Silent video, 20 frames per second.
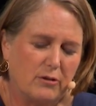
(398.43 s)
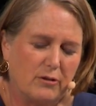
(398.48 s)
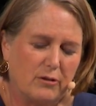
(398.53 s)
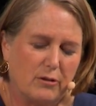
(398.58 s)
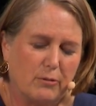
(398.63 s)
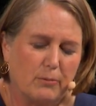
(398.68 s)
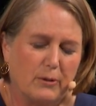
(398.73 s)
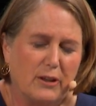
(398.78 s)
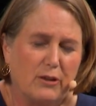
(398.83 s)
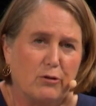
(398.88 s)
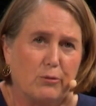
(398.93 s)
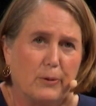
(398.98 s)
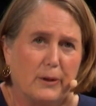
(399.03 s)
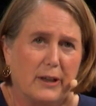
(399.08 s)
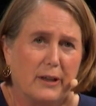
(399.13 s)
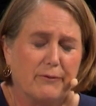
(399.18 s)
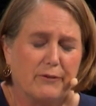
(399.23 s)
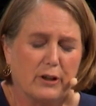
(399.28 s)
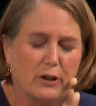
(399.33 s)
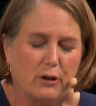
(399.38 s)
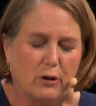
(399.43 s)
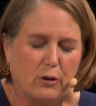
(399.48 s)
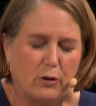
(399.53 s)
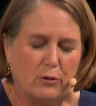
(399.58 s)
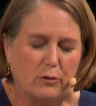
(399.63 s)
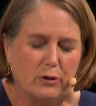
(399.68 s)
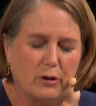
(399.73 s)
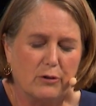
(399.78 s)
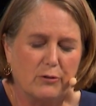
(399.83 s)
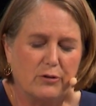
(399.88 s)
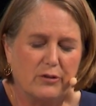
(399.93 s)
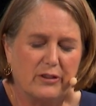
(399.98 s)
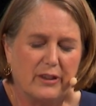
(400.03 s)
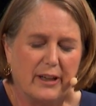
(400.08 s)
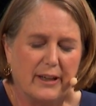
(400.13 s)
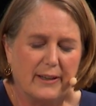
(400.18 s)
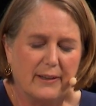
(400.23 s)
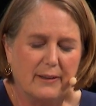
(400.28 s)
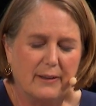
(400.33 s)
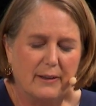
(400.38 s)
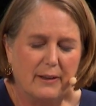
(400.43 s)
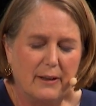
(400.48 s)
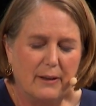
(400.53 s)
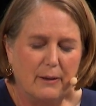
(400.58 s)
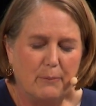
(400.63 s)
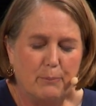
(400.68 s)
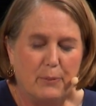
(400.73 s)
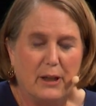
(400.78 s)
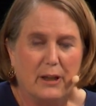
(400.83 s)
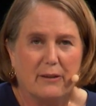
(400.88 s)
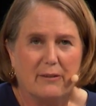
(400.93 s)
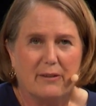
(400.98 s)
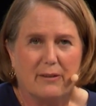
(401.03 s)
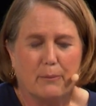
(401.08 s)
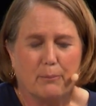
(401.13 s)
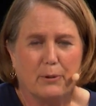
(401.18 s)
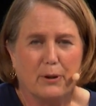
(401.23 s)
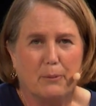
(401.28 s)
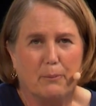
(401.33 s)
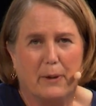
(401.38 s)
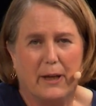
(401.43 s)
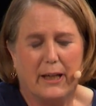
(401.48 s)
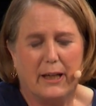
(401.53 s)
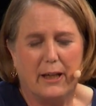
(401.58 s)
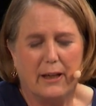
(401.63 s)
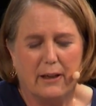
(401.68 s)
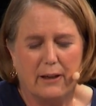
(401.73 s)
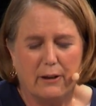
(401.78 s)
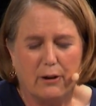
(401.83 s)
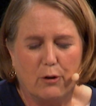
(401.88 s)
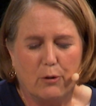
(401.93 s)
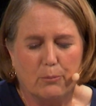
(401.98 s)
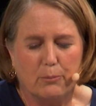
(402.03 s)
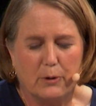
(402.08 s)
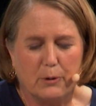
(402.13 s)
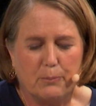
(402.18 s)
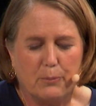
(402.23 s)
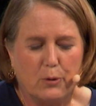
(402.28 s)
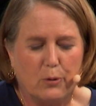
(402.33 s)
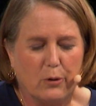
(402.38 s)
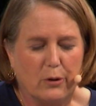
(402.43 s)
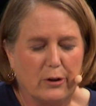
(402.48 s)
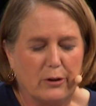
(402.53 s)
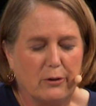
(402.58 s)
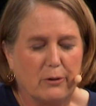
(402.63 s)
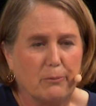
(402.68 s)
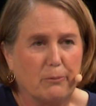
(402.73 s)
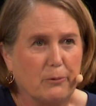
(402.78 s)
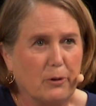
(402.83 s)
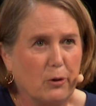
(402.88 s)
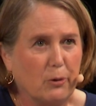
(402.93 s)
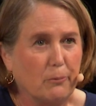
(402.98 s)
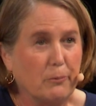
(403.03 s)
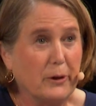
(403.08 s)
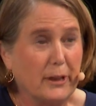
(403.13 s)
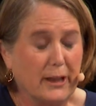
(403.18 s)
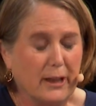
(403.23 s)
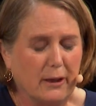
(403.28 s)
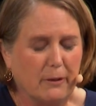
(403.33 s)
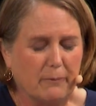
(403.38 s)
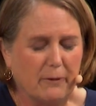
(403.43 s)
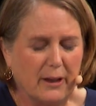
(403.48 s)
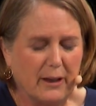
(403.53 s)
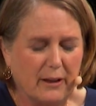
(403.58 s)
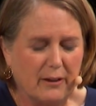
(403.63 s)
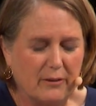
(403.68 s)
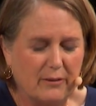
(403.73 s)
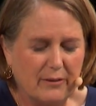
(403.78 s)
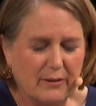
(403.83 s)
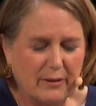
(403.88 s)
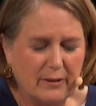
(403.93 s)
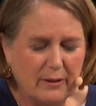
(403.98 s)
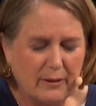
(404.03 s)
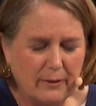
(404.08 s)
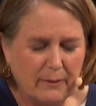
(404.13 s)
to reach whatever goal you've set, be it simply making it home to port or winning a race.